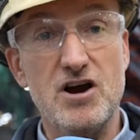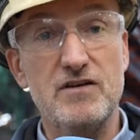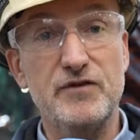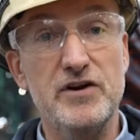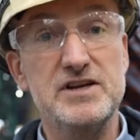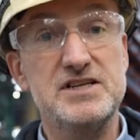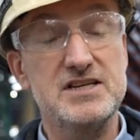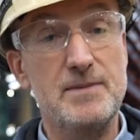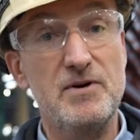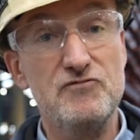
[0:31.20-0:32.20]
arc furnace
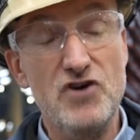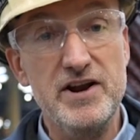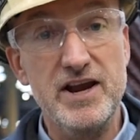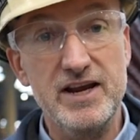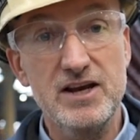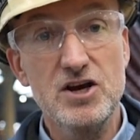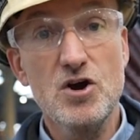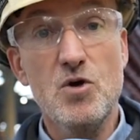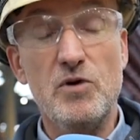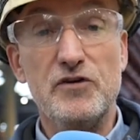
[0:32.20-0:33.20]
is up and running
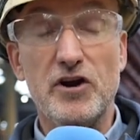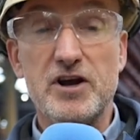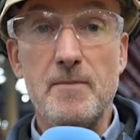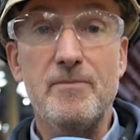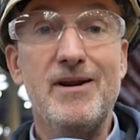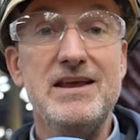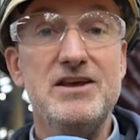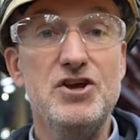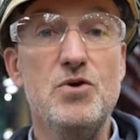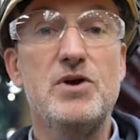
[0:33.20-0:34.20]
we've got a
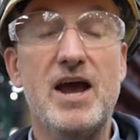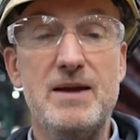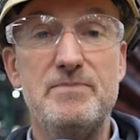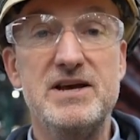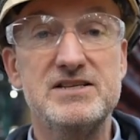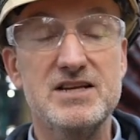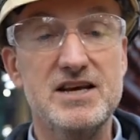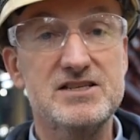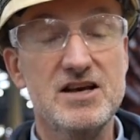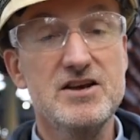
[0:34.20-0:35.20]
complete UK
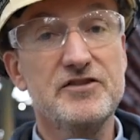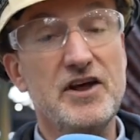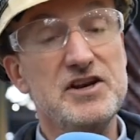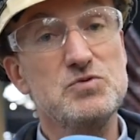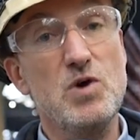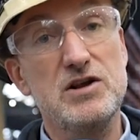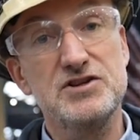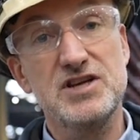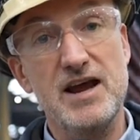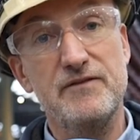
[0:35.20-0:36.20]
business that is
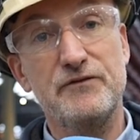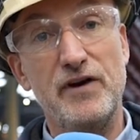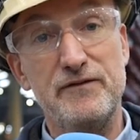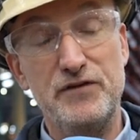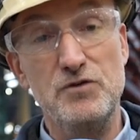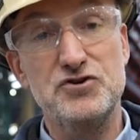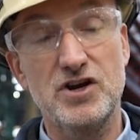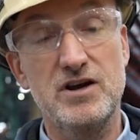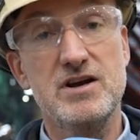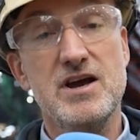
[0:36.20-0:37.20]
well set for the
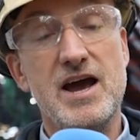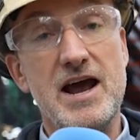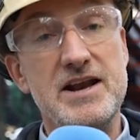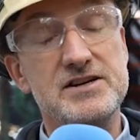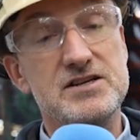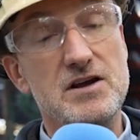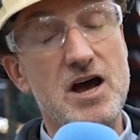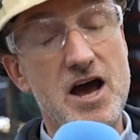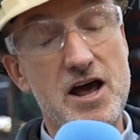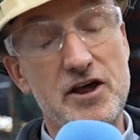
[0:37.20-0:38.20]
future and
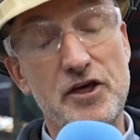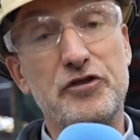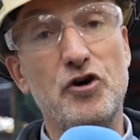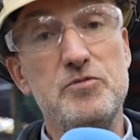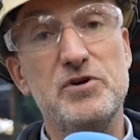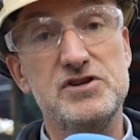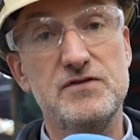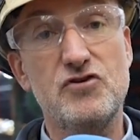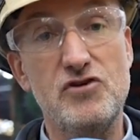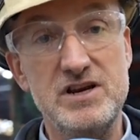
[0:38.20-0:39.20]
uh, the throughput
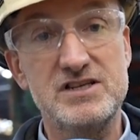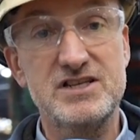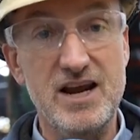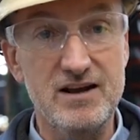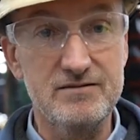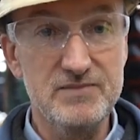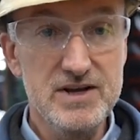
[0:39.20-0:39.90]
of green steel.